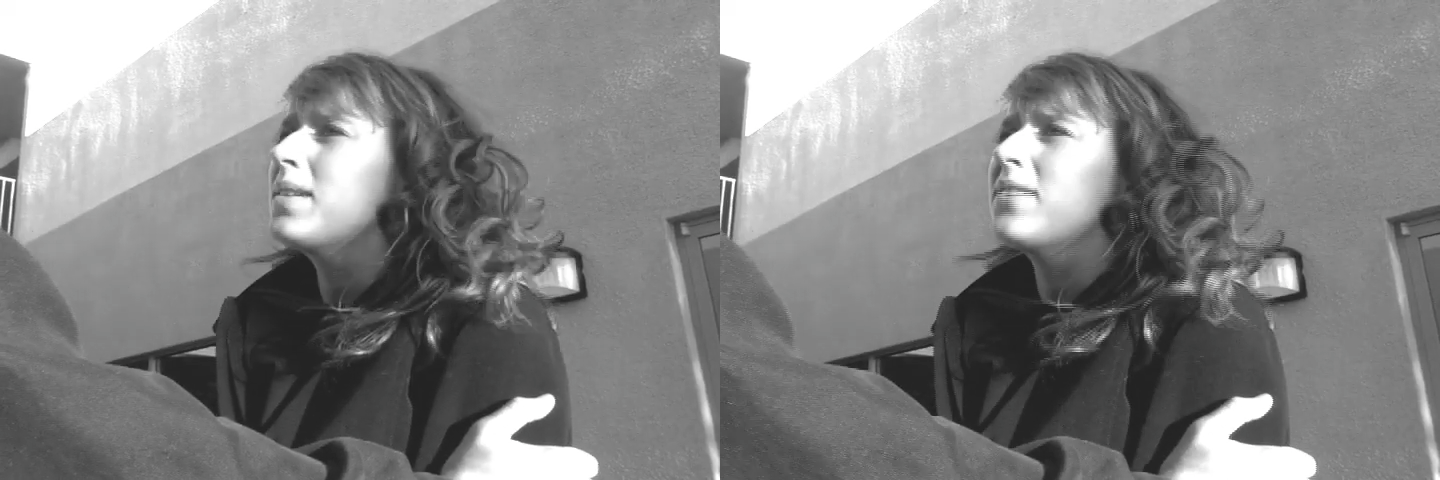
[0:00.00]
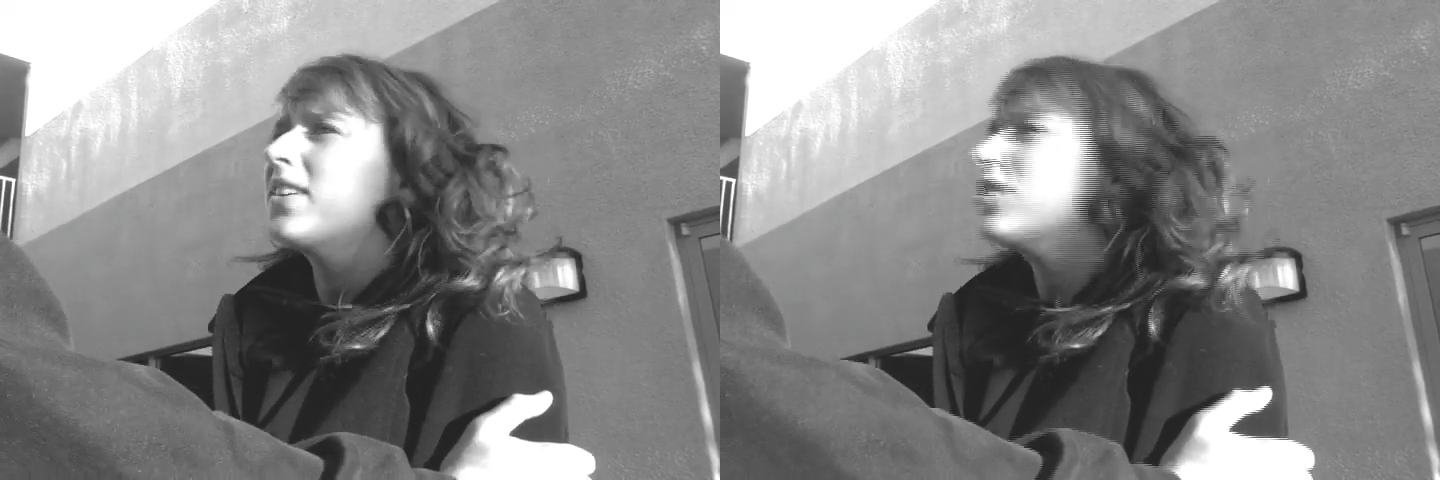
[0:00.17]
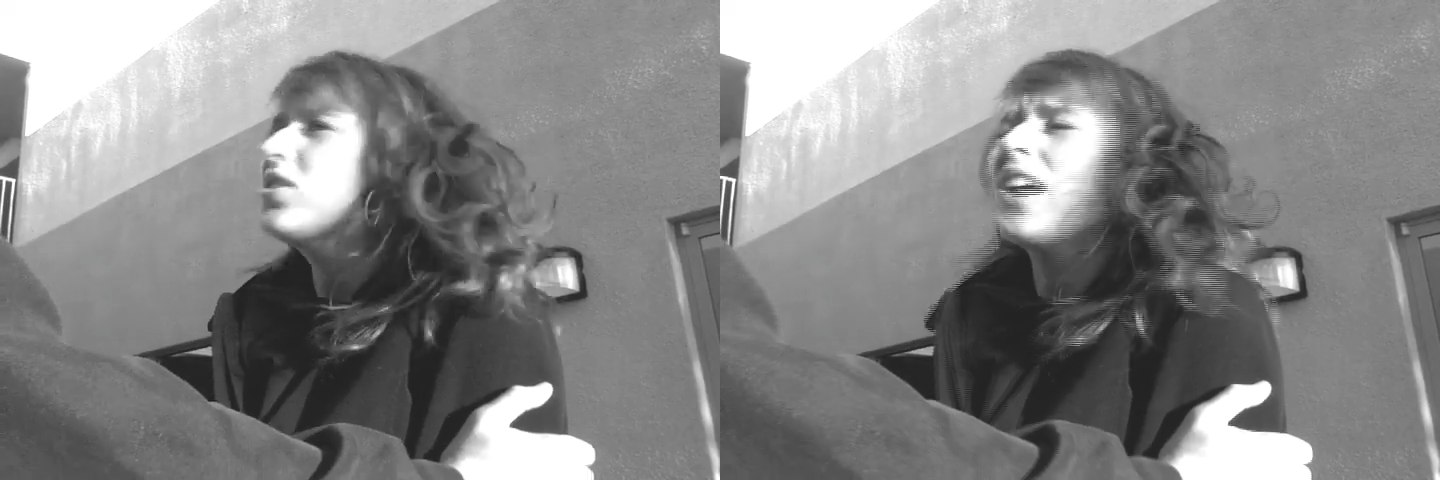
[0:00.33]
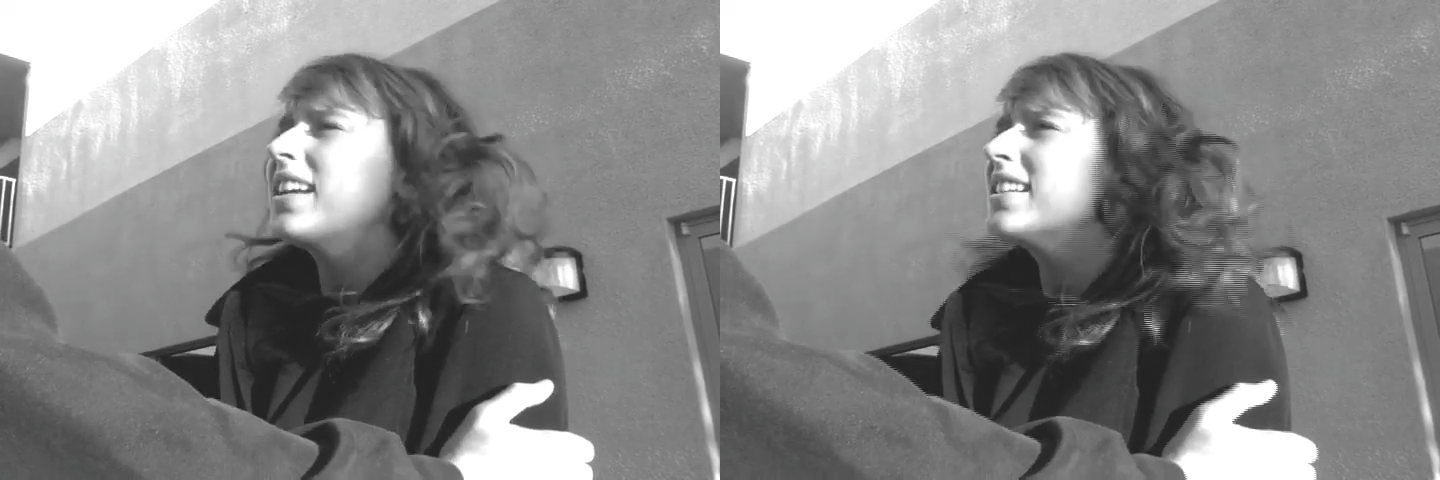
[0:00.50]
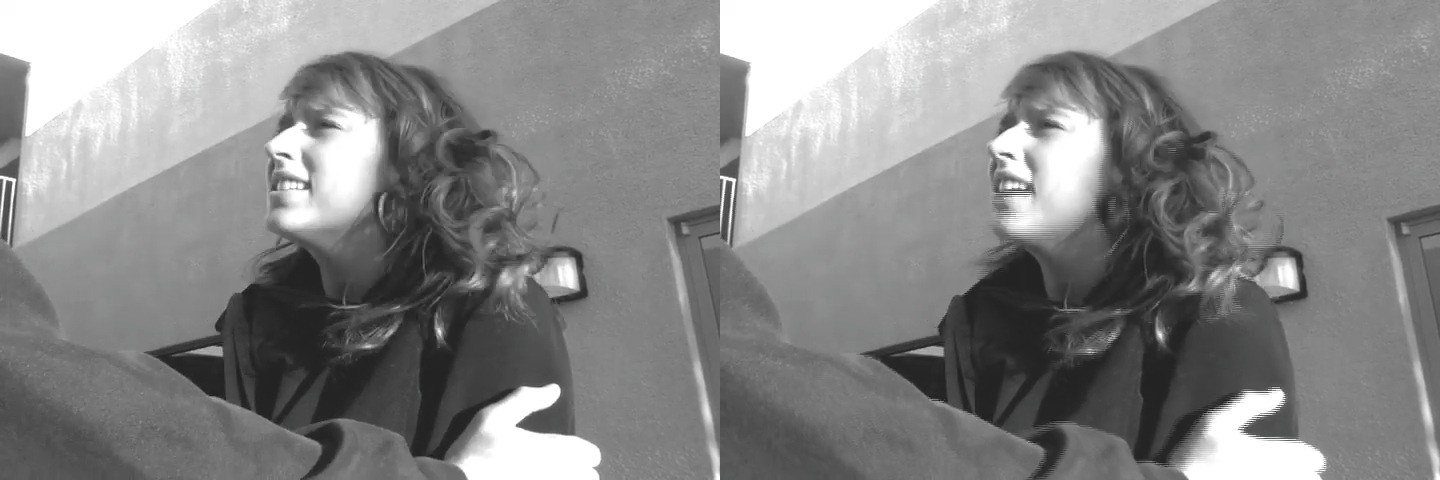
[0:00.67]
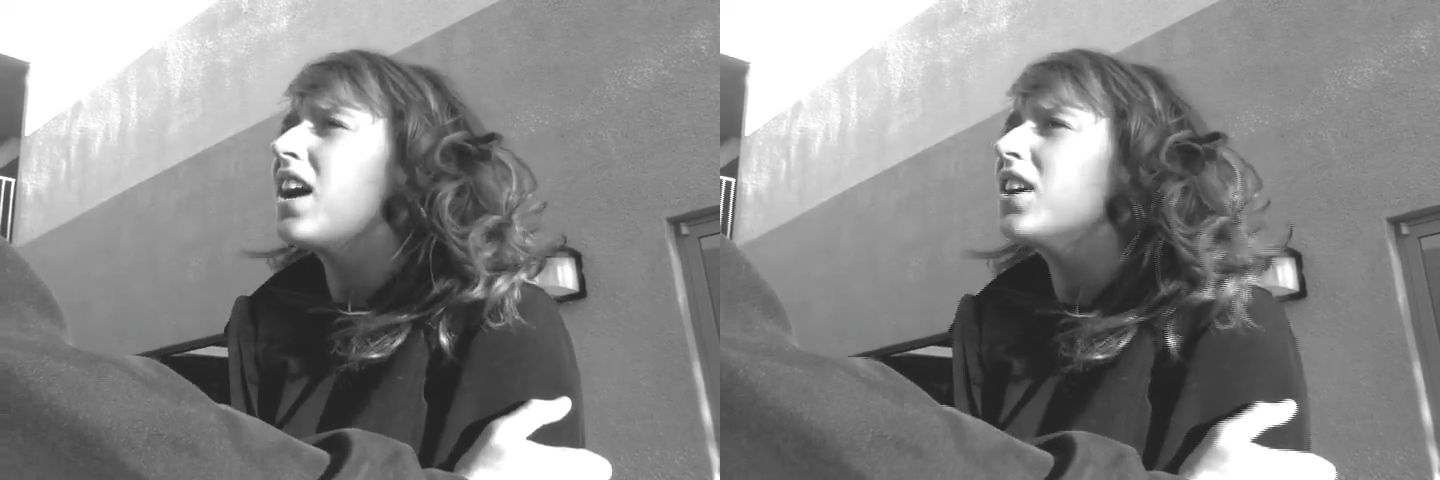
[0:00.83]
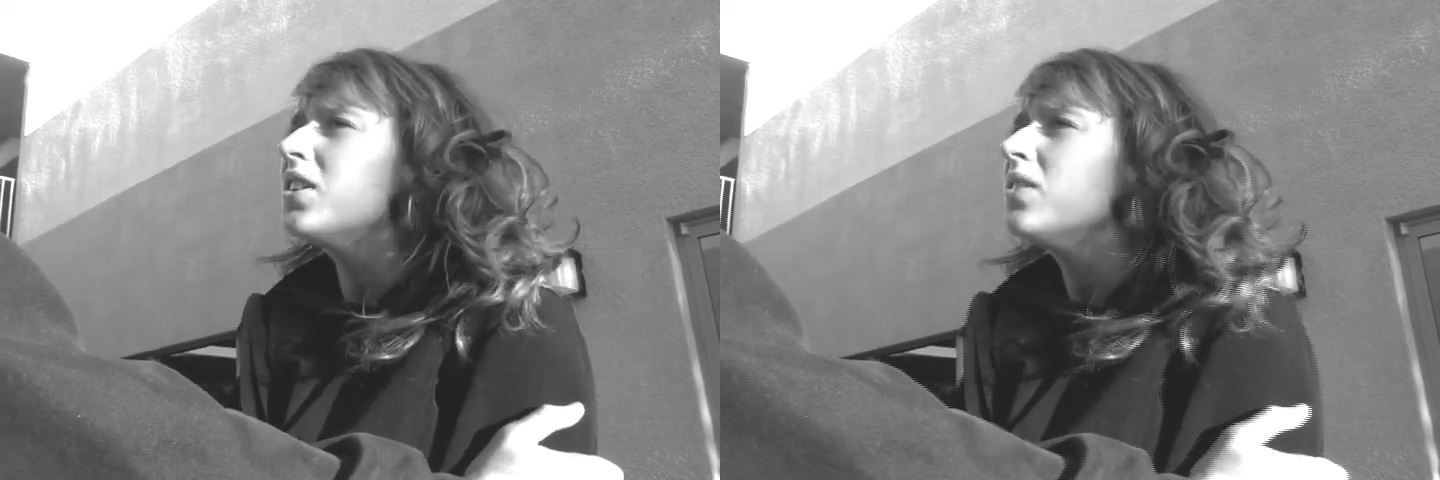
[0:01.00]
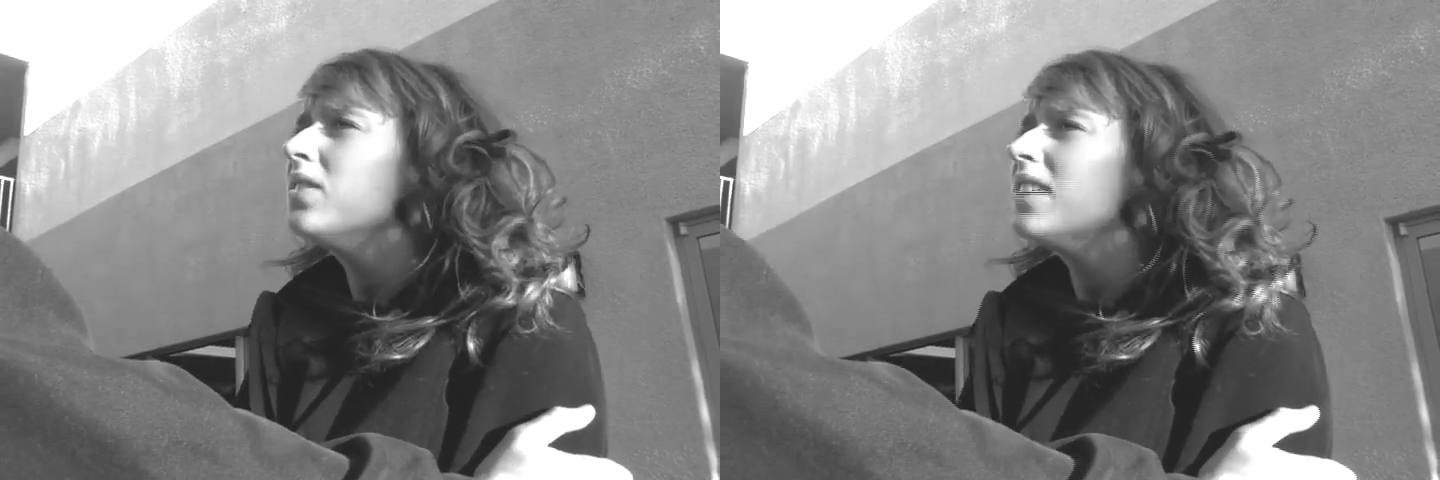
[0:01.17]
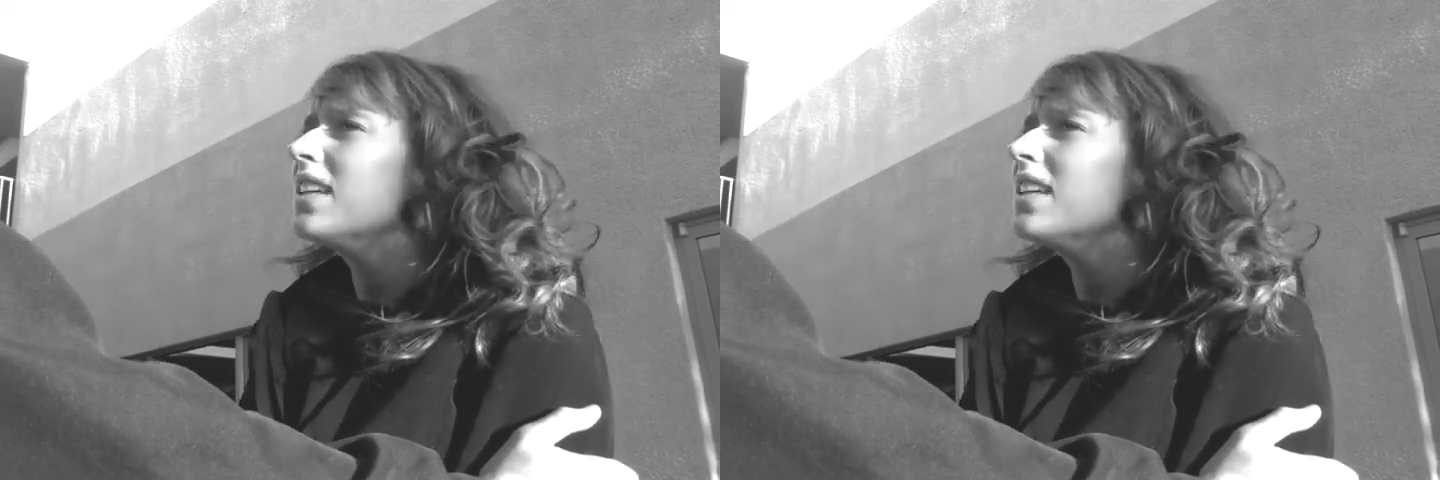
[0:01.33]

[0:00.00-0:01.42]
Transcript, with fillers: me if I tried to tell you.